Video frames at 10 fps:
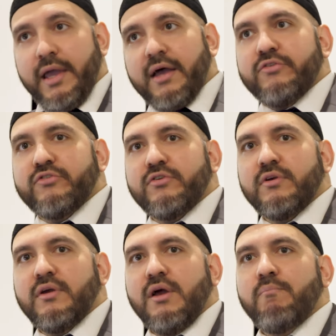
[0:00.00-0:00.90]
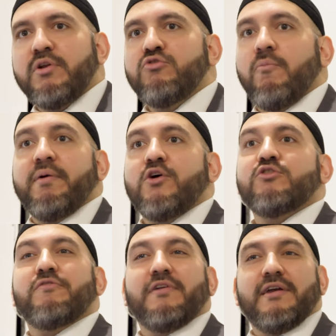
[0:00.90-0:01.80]
yes, but not
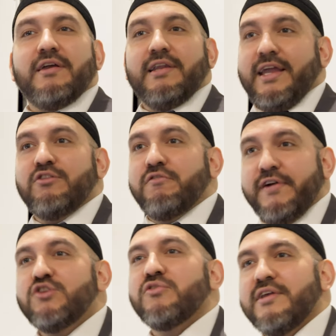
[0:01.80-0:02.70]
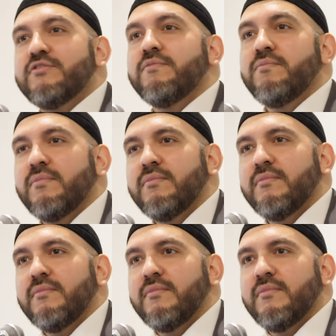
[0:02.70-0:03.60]
because of individualism,
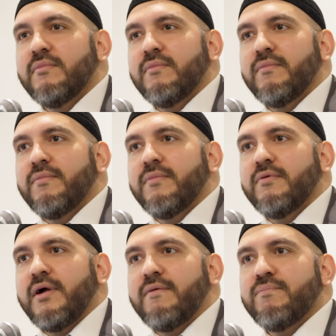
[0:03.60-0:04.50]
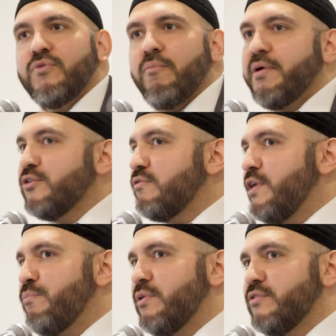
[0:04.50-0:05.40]
right? not because of
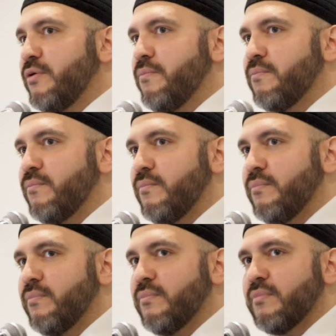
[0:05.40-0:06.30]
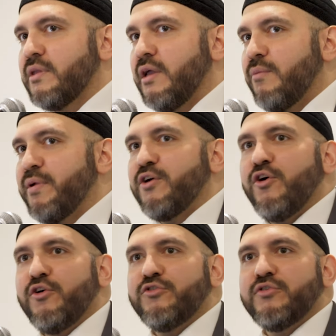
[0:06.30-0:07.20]
liberalism,
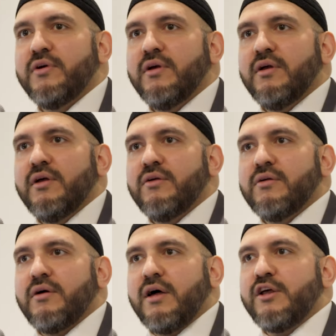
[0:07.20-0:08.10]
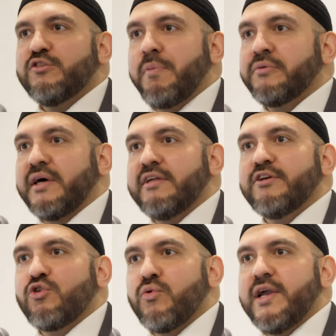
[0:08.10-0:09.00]
because Allah subhanahu wa ta'ala
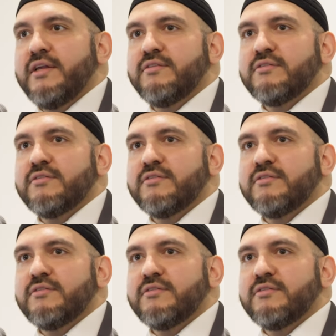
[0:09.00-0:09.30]
decreed